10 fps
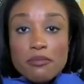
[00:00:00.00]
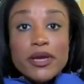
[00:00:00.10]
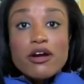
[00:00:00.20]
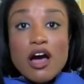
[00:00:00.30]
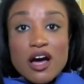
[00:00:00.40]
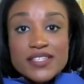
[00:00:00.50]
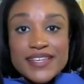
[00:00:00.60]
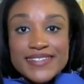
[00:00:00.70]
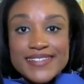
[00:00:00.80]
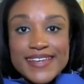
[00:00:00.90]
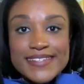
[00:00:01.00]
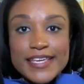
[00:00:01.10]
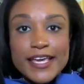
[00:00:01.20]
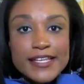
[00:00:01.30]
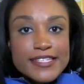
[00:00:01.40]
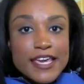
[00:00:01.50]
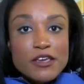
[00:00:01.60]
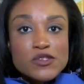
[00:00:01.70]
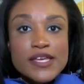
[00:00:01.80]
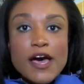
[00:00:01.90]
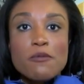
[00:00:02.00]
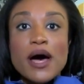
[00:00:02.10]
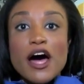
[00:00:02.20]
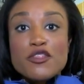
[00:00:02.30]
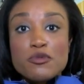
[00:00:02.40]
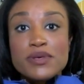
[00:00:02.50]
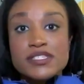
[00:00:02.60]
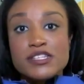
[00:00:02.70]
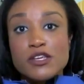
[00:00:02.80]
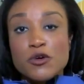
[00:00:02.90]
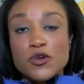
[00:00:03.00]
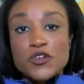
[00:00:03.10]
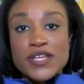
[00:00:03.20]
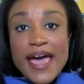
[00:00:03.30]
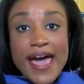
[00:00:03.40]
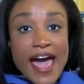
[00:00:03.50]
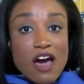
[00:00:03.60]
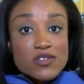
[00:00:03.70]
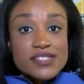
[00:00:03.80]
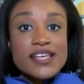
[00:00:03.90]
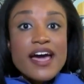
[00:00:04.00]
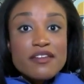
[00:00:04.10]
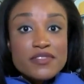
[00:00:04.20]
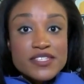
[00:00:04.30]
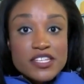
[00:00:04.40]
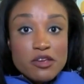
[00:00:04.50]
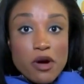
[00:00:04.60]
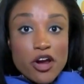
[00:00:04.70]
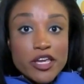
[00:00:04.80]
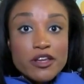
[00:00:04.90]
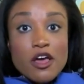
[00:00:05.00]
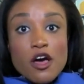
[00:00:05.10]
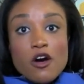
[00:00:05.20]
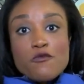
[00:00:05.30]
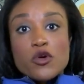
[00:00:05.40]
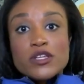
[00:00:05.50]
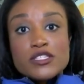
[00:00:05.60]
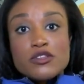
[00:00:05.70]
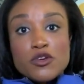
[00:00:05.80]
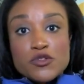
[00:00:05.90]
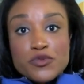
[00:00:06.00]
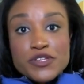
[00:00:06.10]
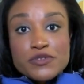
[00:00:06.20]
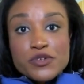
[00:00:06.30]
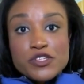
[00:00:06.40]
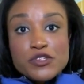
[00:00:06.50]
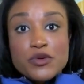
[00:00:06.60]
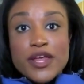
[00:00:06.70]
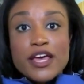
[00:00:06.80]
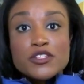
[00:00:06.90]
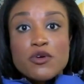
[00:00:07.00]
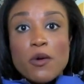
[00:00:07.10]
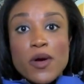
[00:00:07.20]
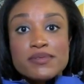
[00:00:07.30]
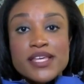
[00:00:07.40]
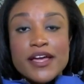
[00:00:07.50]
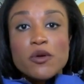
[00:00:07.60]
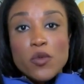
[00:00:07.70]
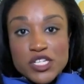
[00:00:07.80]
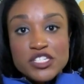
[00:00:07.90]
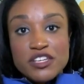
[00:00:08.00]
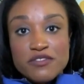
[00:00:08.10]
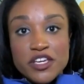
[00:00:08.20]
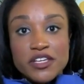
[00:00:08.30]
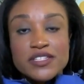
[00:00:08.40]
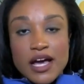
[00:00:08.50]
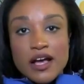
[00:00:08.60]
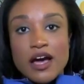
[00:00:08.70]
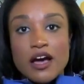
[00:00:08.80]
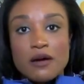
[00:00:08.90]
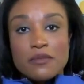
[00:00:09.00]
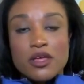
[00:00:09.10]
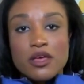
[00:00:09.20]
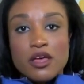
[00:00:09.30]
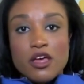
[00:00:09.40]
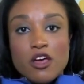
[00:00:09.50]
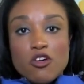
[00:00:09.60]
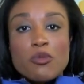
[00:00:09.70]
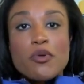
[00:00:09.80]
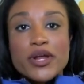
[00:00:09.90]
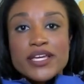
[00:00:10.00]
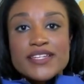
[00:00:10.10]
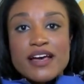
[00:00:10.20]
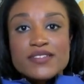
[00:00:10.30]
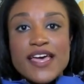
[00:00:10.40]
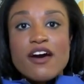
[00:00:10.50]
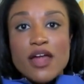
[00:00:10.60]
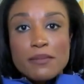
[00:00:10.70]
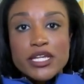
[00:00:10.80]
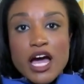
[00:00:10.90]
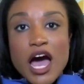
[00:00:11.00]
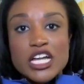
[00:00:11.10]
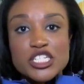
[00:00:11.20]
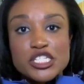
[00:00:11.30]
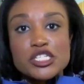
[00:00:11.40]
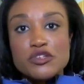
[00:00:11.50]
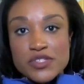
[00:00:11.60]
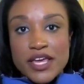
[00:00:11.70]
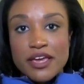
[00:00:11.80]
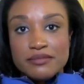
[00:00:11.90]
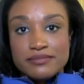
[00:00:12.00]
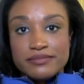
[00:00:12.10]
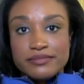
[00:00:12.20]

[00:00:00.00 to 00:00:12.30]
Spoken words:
Mayor Hogsett says he continues to help other business owners outside of the City Market. For a list of those resources, you can head to our website, wishtv.com. Reporting in downtown, I'm Aaliyah Hodges, News 8.